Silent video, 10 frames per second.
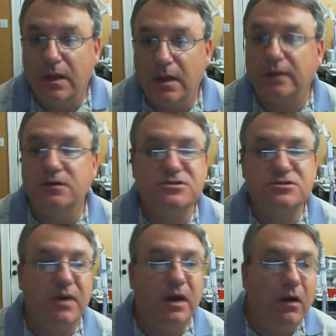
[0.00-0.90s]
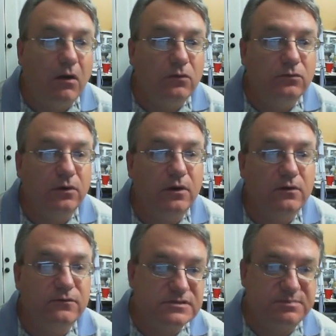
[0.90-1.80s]
I can look to my own
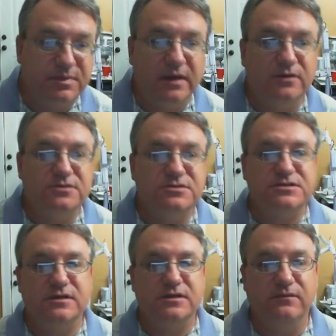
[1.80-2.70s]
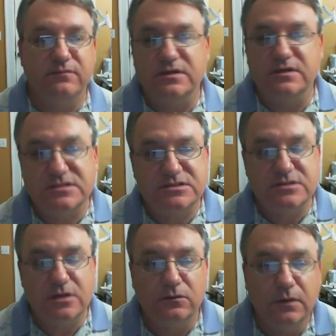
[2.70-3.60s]
growth as a painter to see this is
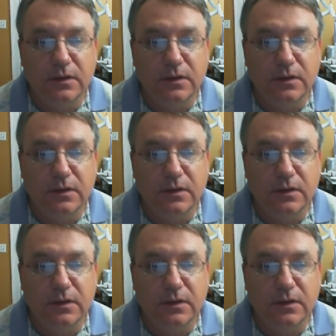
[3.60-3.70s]
so.